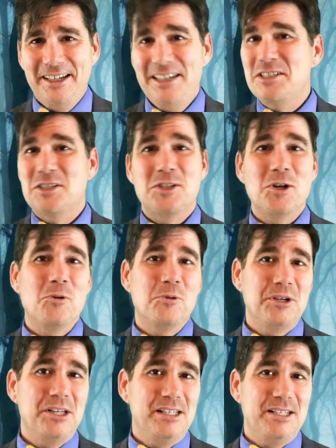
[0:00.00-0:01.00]
It's
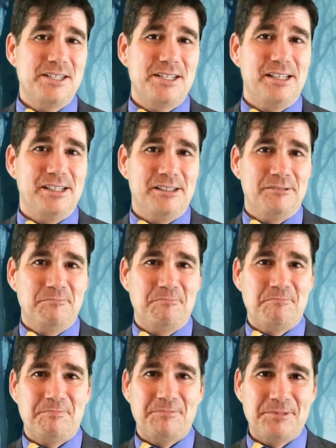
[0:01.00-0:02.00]
so easy.
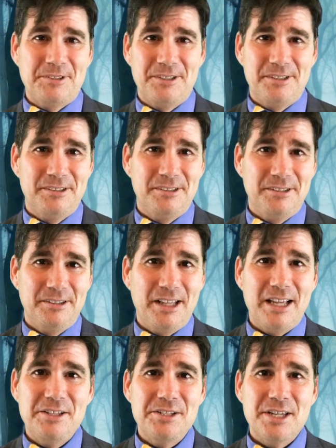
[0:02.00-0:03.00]

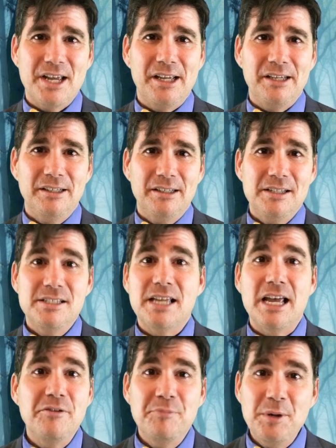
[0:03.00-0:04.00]
They'd say,
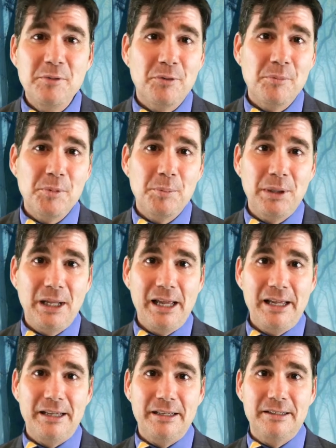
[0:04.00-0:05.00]
save me from the
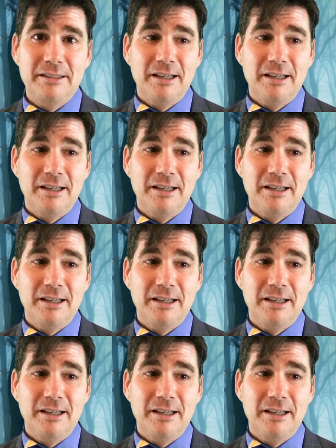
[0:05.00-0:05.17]
plague.